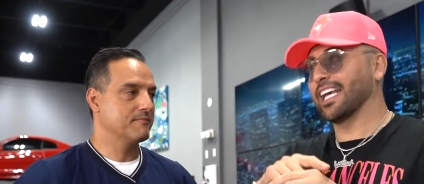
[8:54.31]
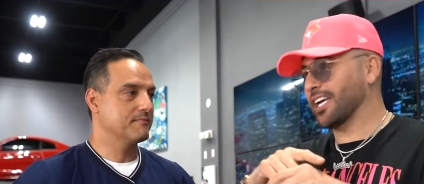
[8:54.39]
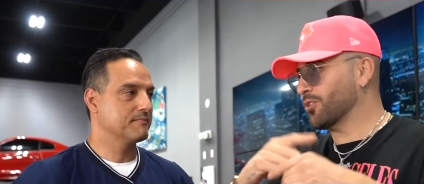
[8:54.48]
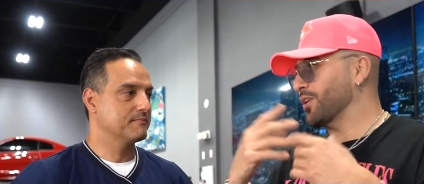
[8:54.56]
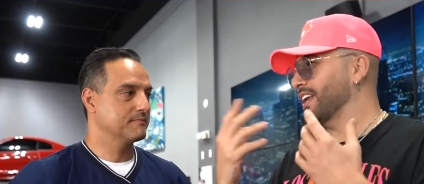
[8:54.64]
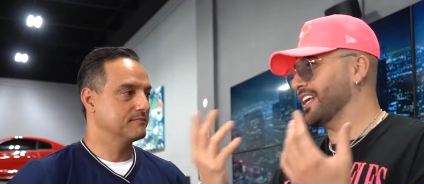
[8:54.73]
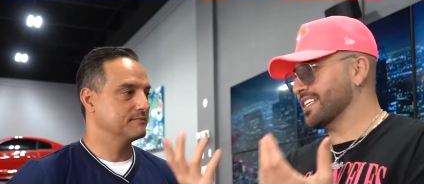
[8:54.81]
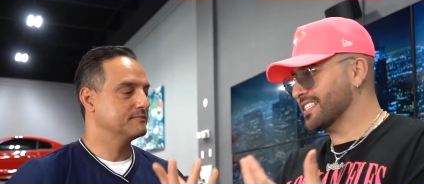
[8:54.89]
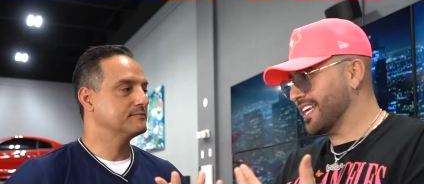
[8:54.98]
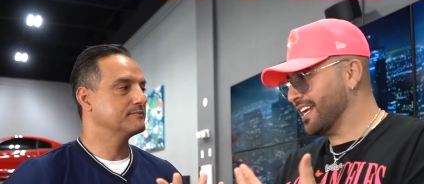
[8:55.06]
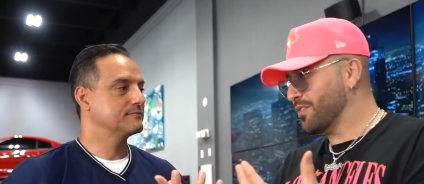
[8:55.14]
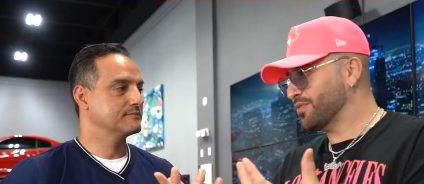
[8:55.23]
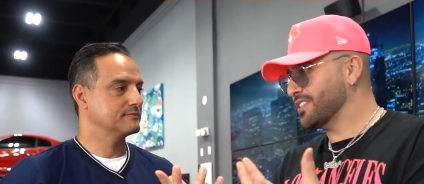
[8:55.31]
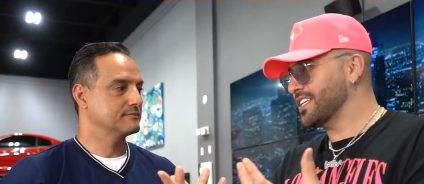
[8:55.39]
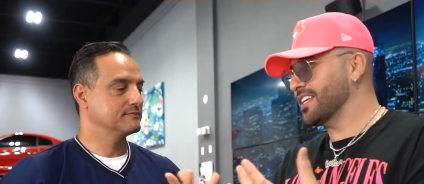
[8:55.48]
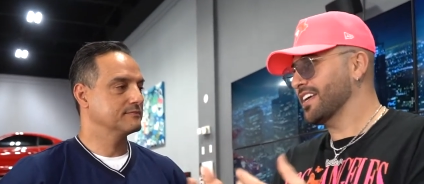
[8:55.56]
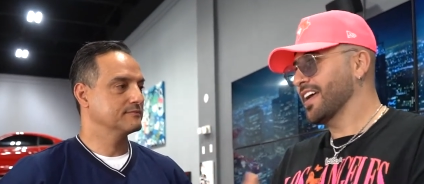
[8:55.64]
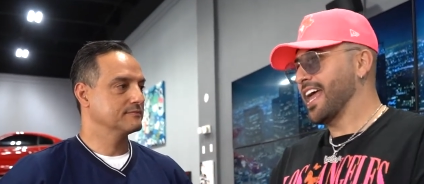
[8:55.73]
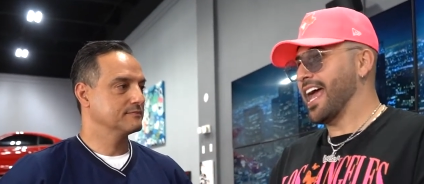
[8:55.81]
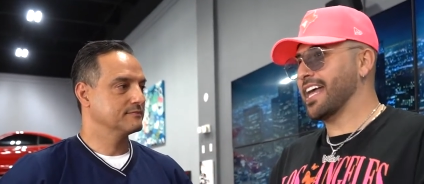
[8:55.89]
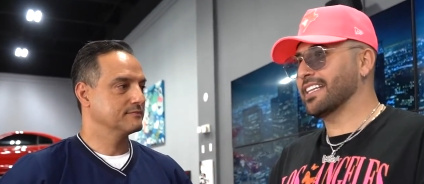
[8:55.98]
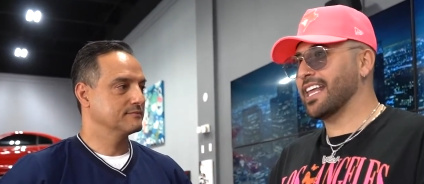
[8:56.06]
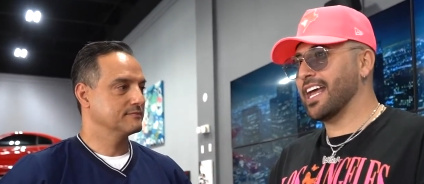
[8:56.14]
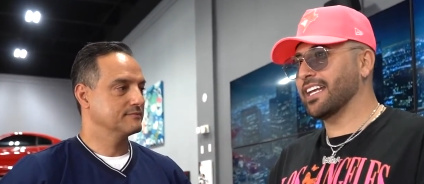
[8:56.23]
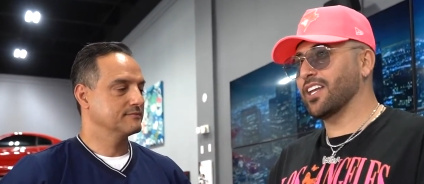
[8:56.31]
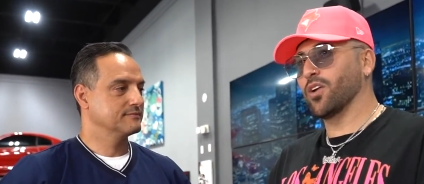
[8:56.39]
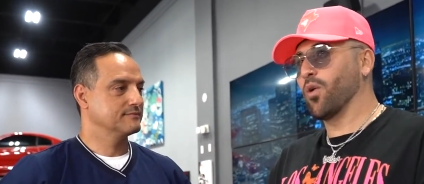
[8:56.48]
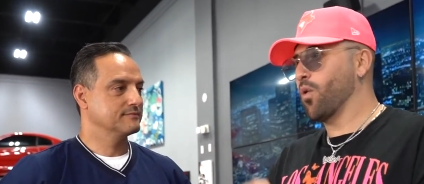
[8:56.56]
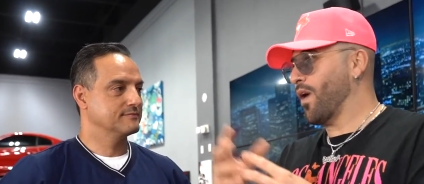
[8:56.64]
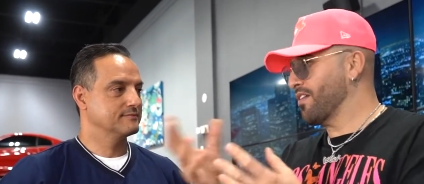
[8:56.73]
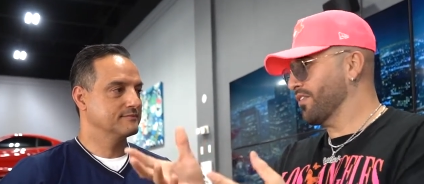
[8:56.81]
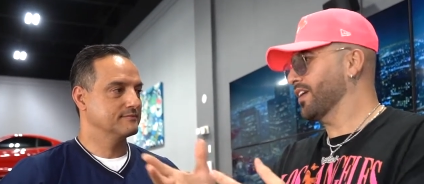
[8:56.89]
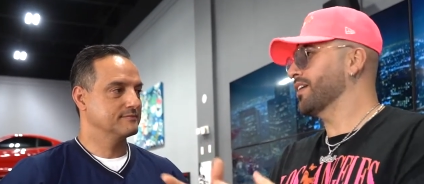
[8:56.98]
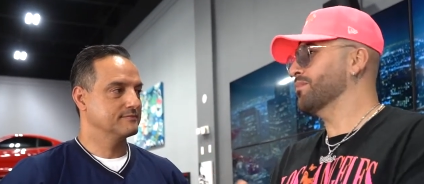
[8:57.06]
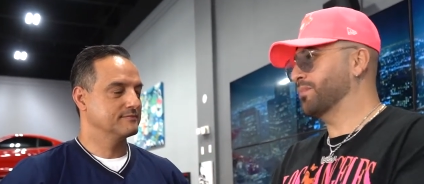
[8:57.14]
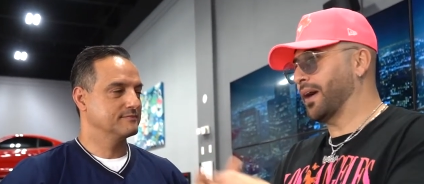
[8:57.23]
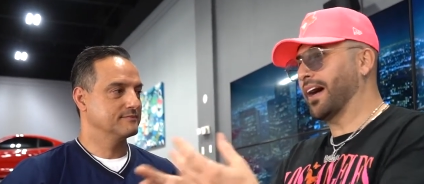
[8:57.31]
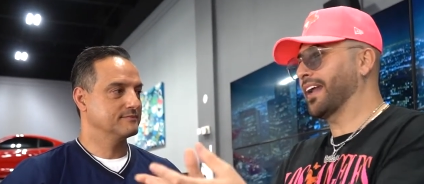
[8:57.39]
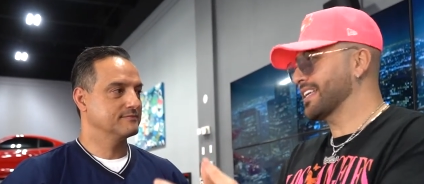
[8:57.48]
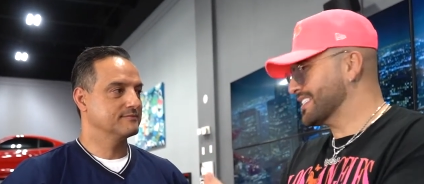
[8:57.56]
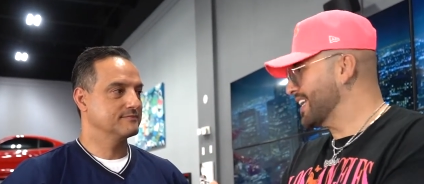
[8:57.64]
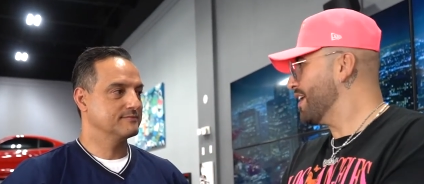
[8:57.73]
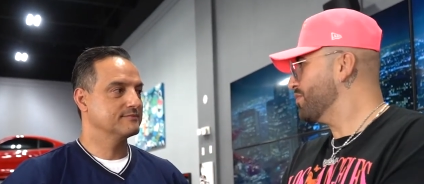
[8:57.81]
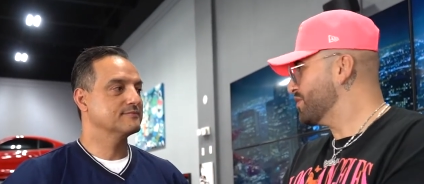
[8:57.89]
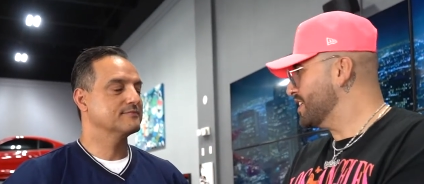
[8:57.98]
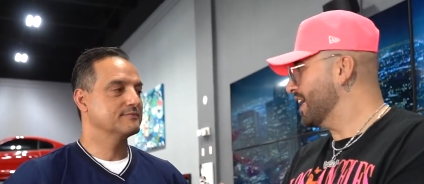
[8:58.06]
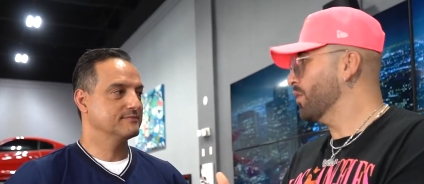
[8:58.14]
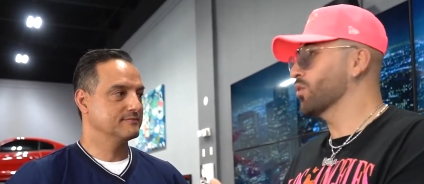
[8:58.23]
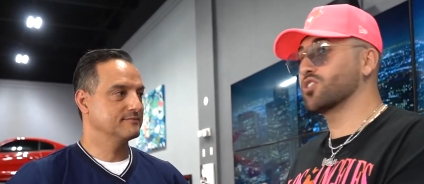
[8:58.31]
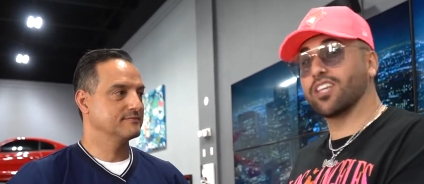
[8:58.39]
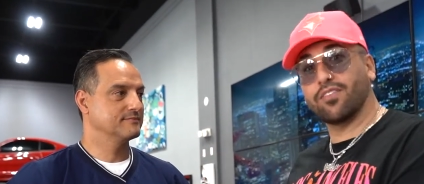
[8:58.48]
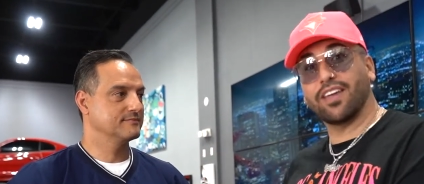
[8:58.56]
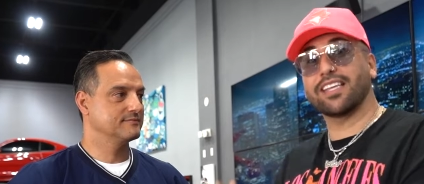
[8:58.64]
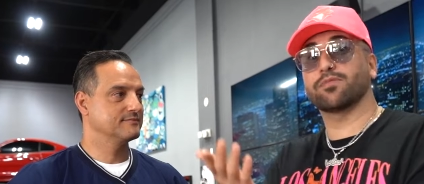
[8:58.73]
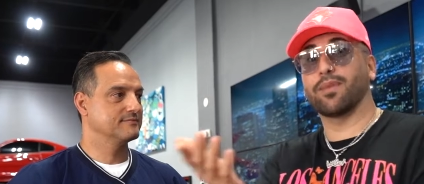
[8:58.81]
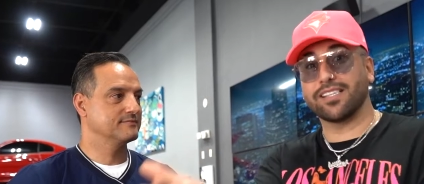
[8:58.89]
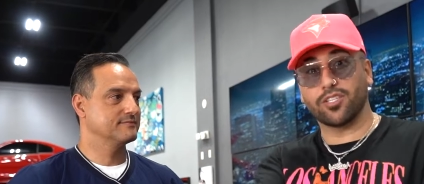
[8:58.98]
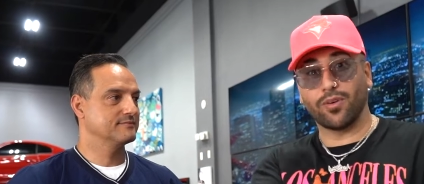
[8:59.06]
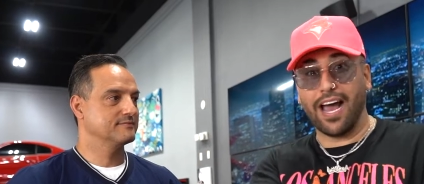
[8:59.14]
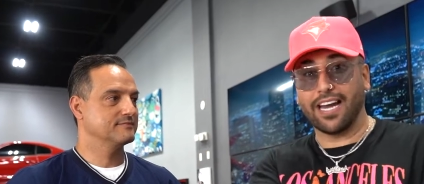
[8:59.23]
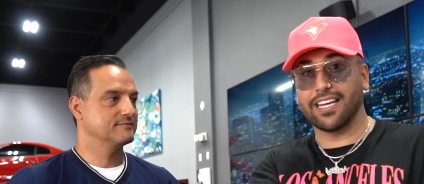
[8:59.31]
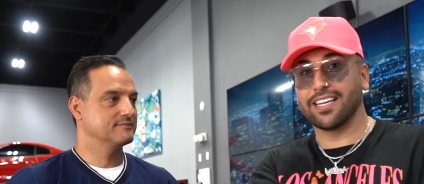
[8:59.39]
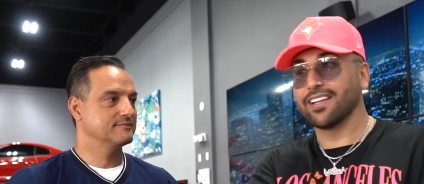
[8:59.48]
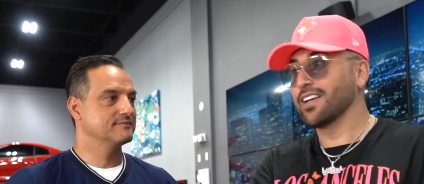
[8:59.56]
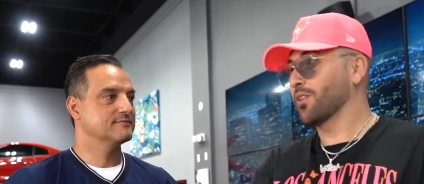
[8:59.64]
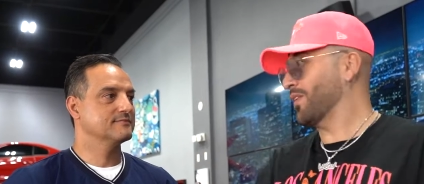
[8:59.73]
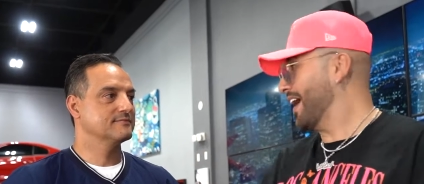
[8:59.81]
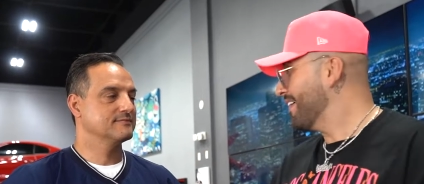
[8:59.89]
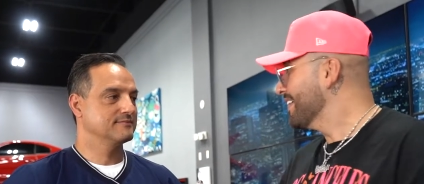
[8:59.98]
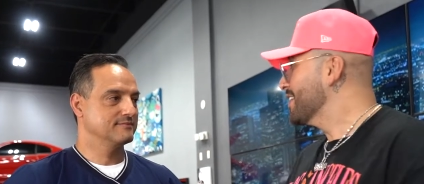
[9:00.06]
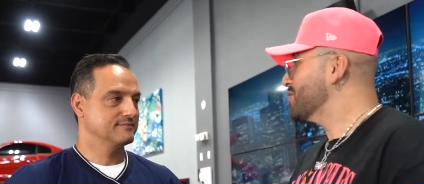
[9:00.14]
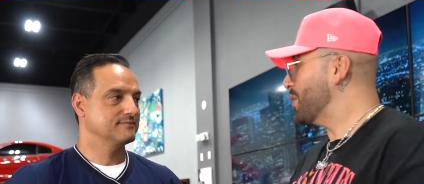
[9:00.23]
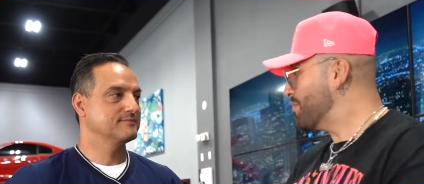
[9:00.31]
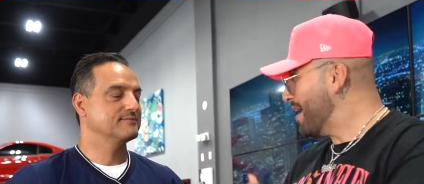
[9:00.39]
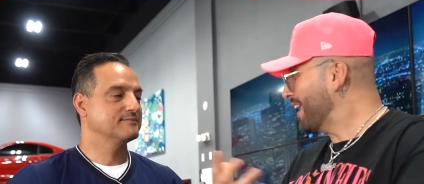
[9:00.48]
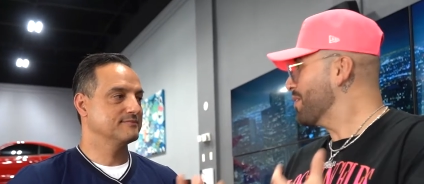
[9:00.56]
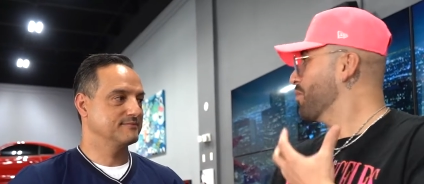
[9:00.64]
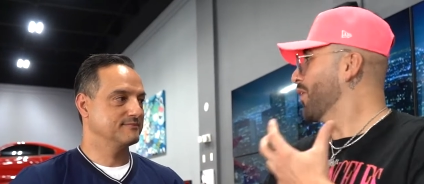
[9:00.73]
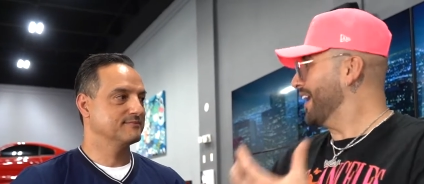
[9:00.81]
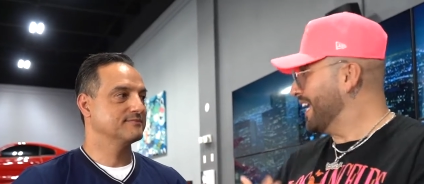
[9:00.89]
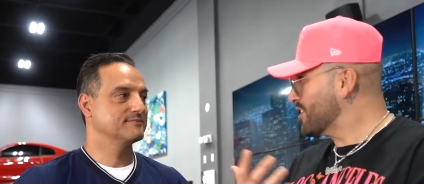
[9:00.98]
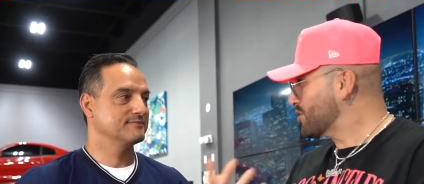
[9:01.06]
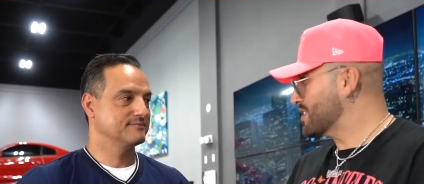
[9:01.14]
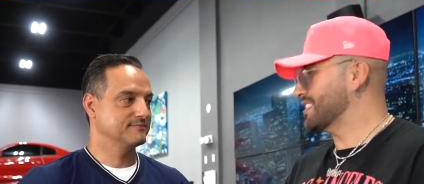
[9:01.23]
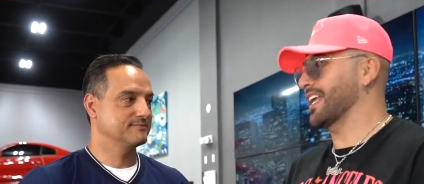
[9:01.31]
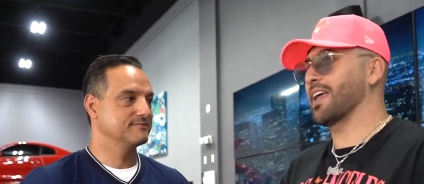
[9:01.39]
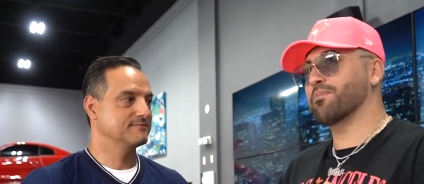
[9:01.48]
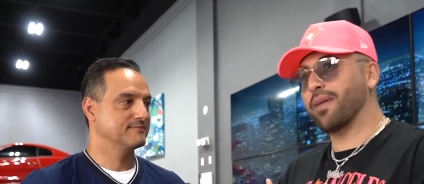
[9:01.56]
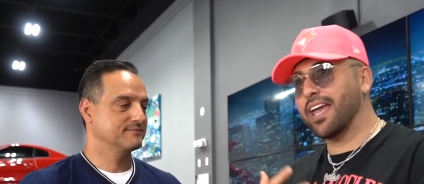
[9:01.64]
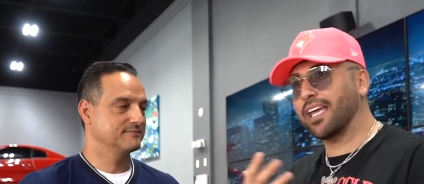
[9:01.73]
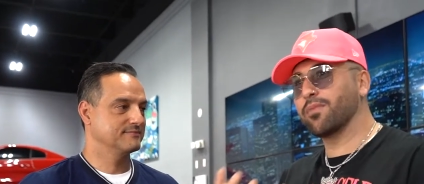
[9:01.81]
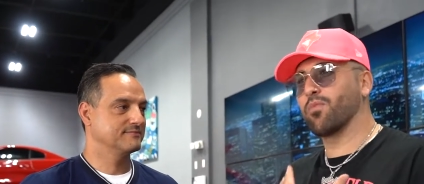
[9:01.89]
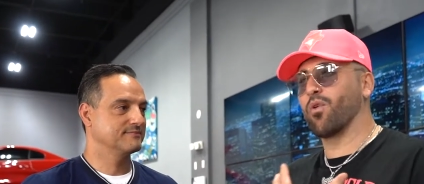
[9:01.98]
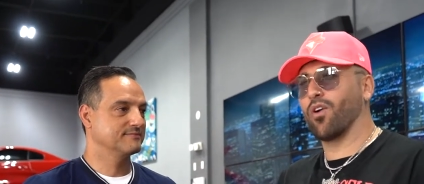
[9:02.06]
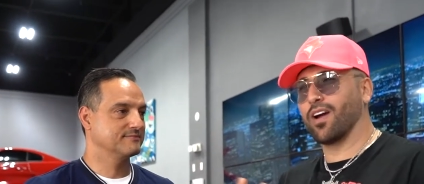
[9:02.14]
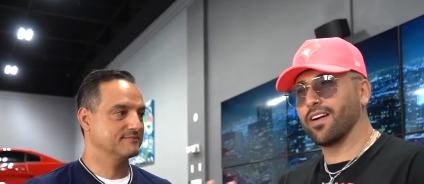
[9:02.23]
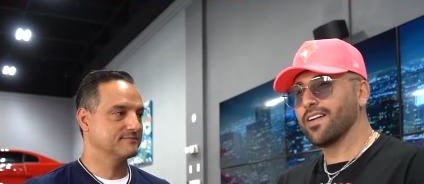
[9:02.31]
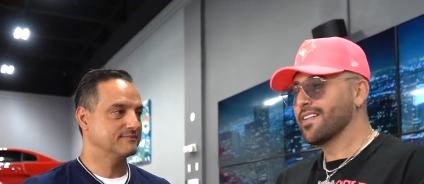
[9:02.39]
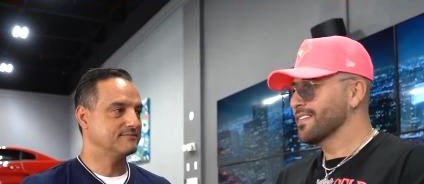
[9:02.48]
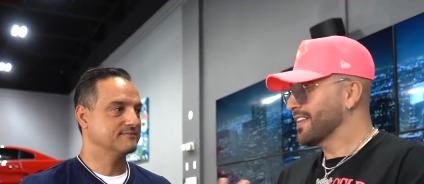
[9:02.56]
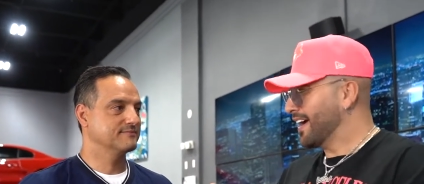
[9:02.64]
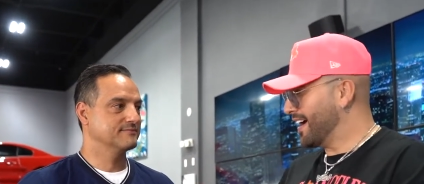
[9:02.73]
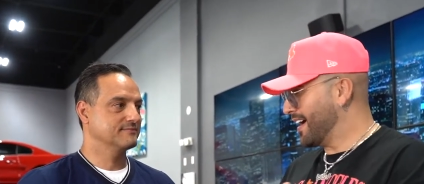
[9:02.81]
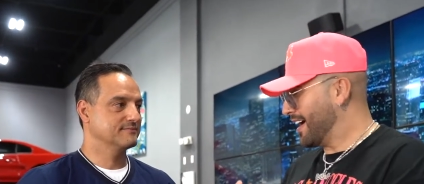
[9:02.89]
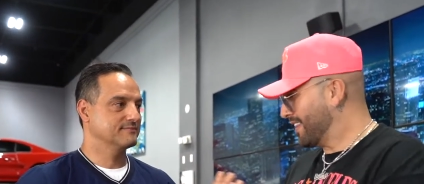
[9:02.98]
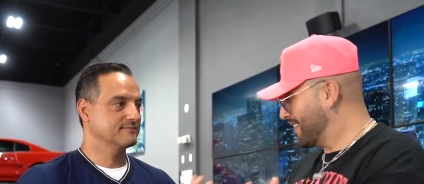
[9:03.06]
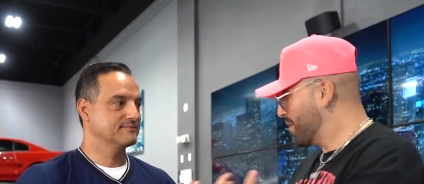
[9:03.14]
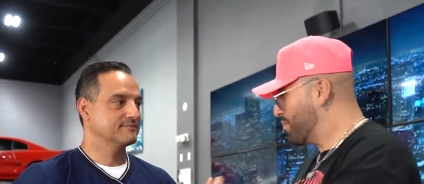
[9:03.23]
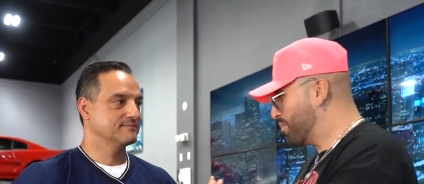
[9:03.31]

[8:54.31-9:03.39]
Speaker 1: he created his NFT, and then, you know, whoever bought his NFT, he was giving his Maserati, right? So it make it more interesting, it make it more, ah, I think,